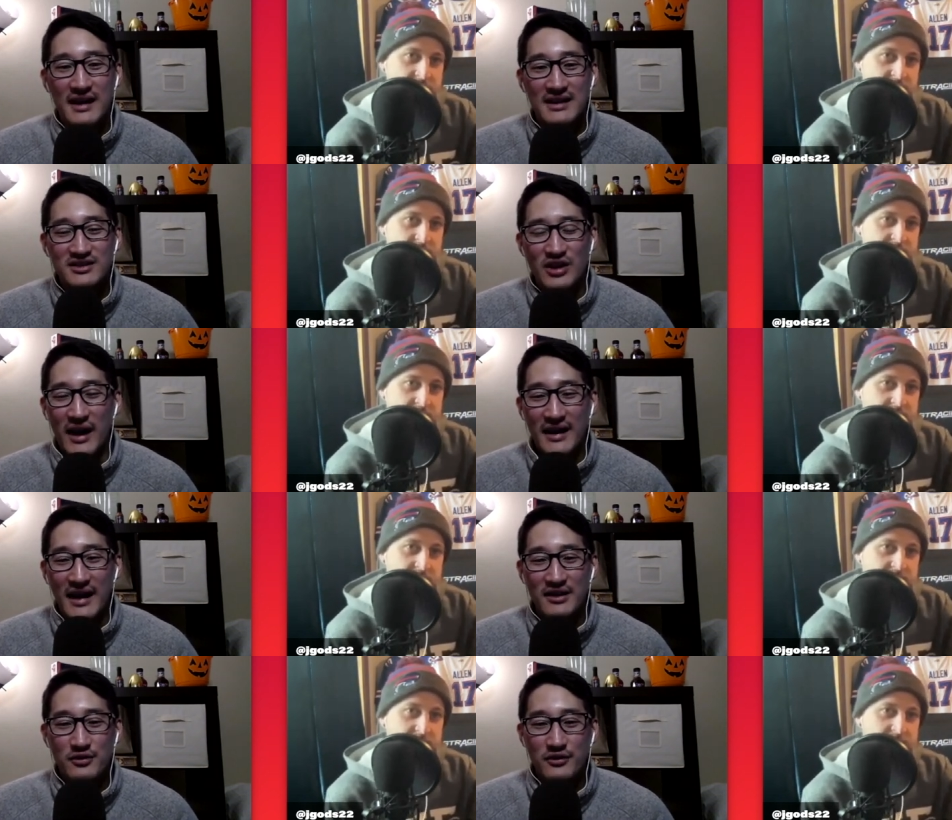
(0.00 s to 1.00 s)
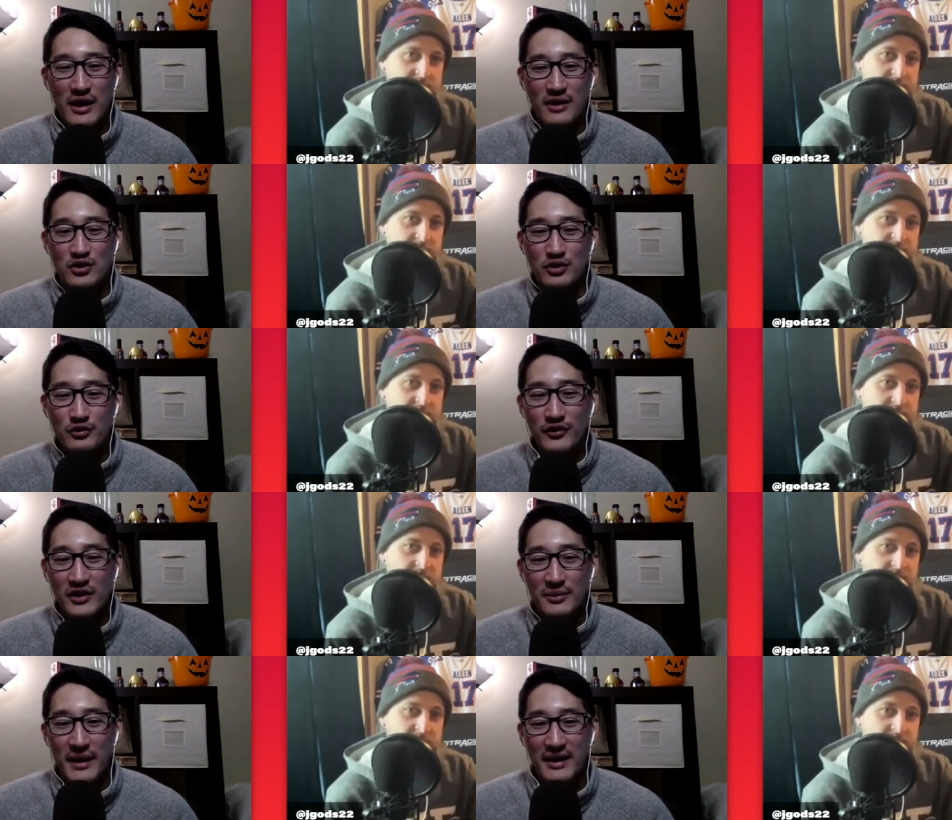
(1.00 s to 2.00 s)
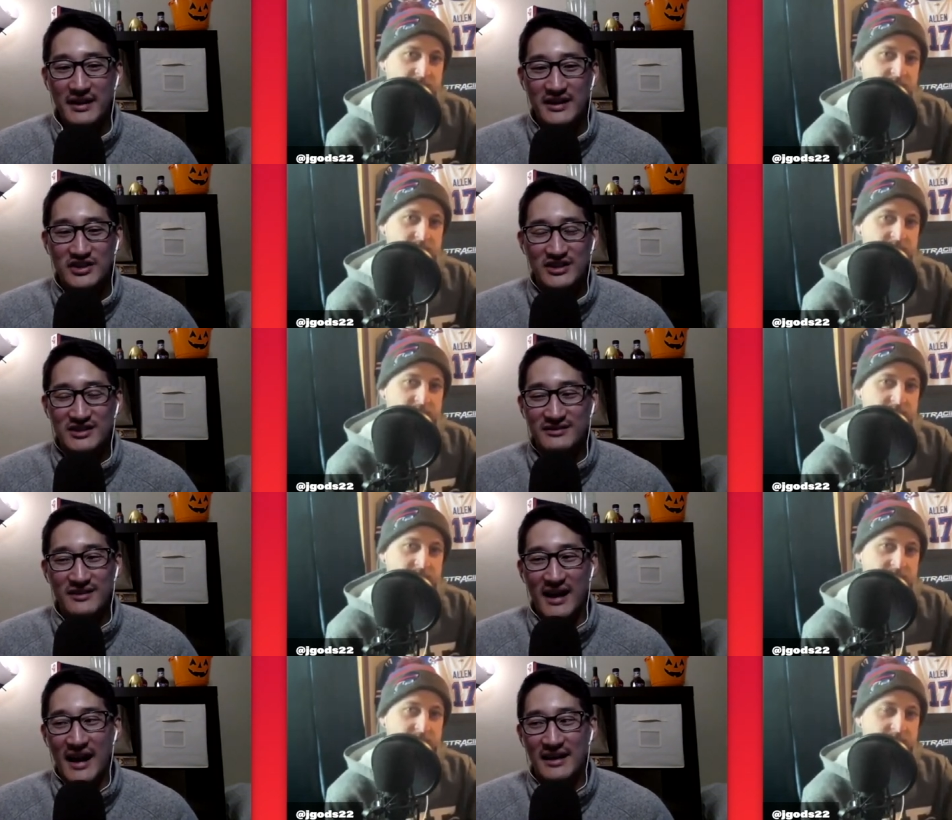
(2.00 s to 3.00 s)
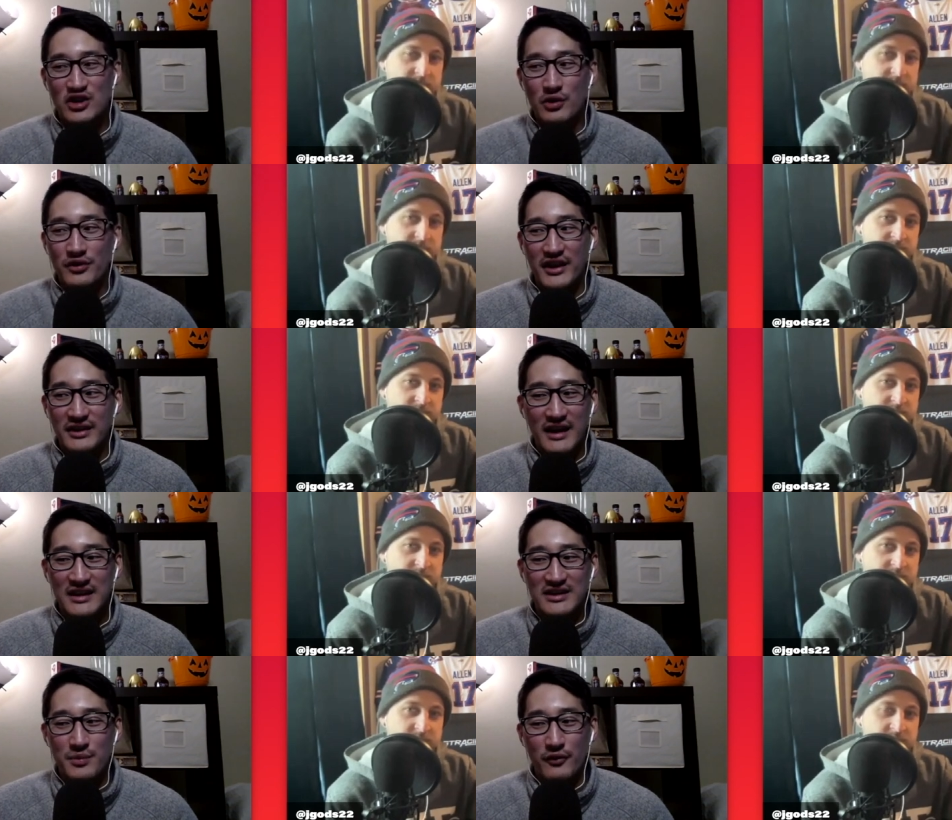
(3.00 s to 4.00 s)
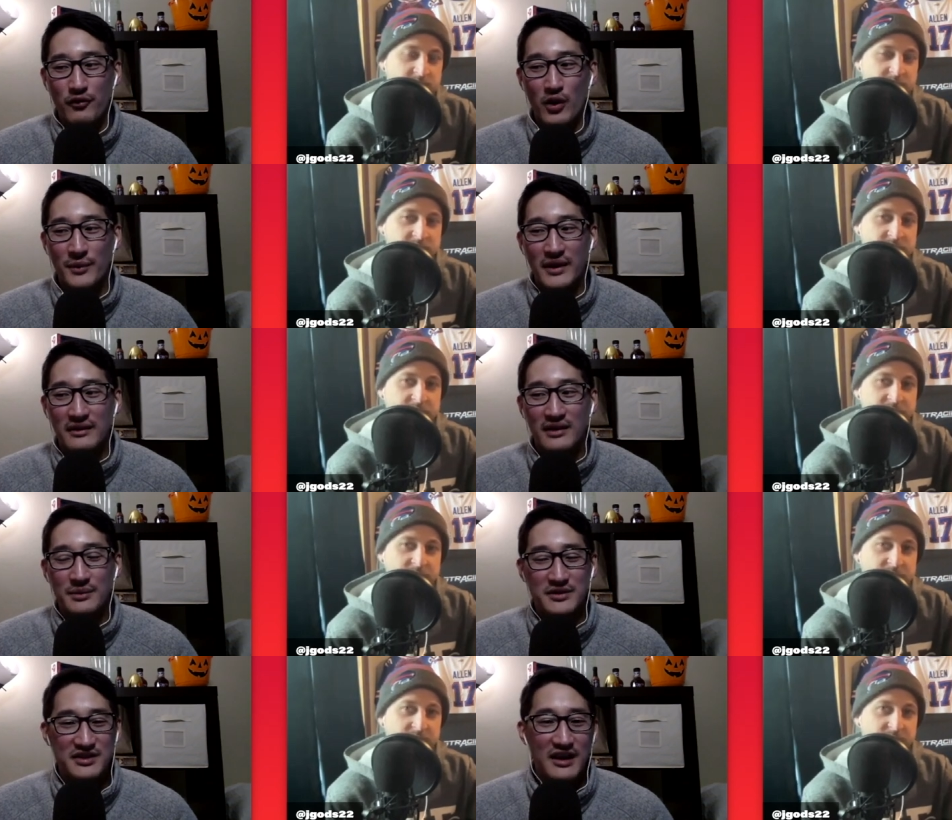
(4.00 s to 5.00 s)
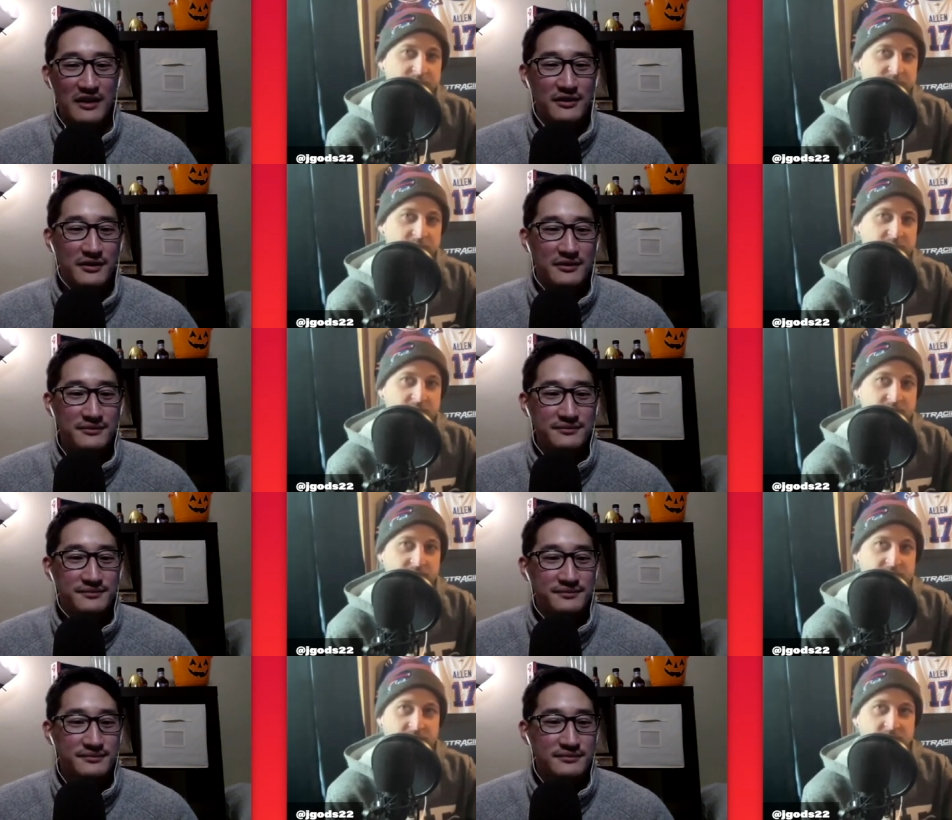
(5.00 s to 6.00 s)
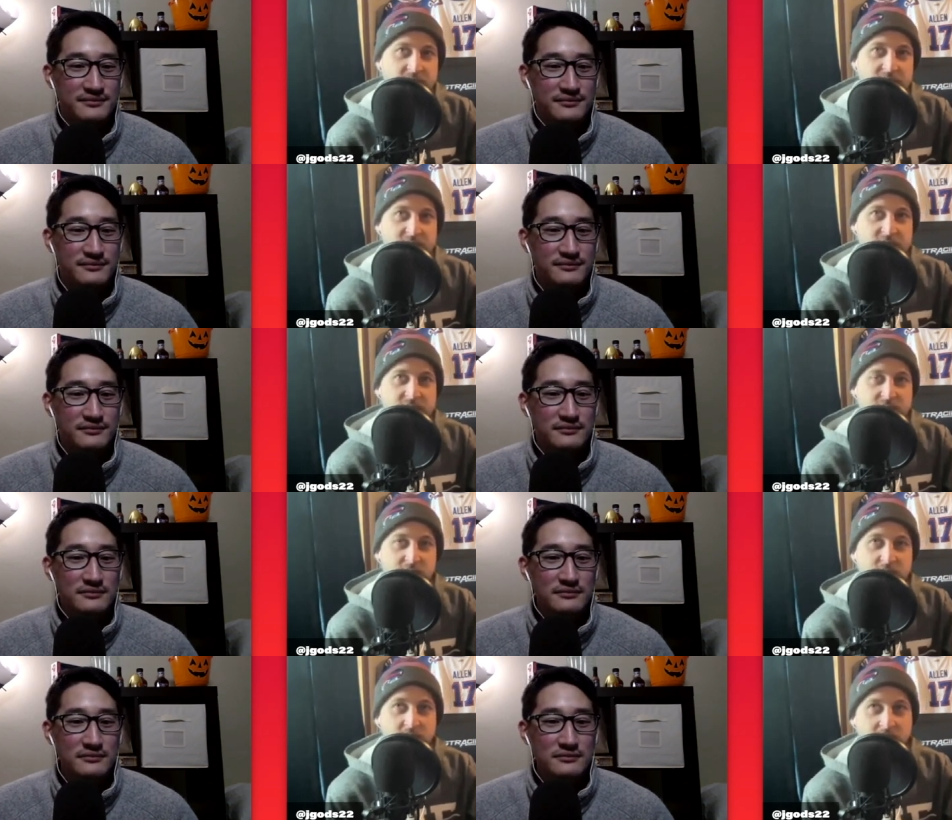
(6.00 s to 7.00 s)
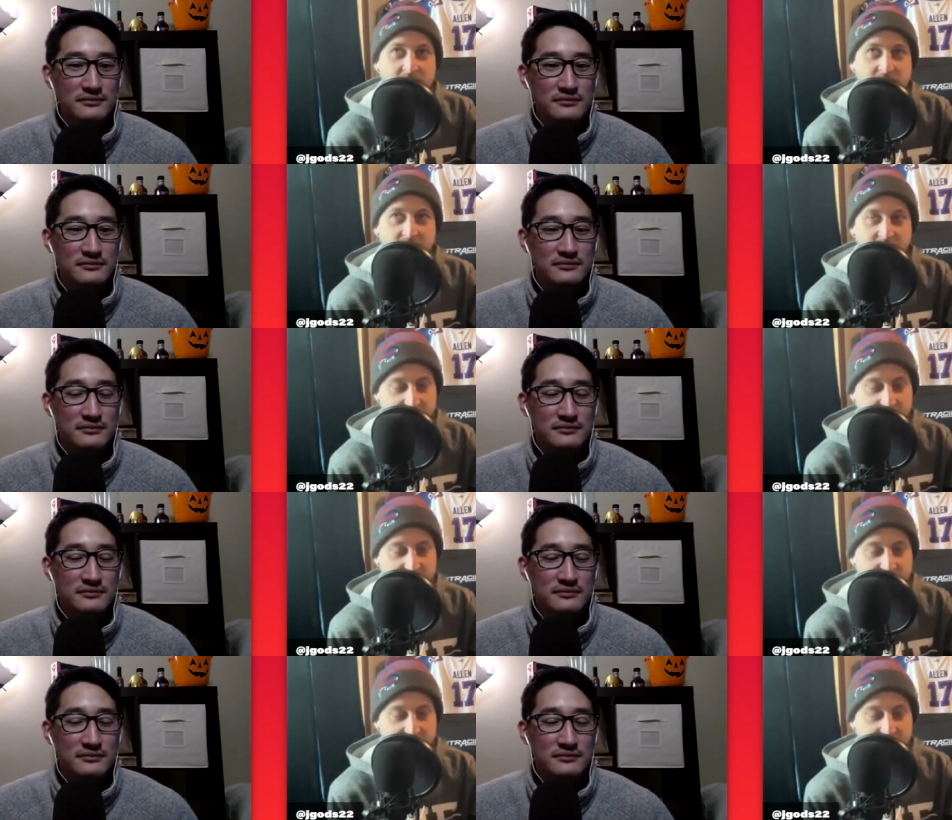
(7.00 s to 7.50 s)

Speaker 1: So I, I don't know how you feel about it. It's just I don't think that he's performing up to snuff. So I, I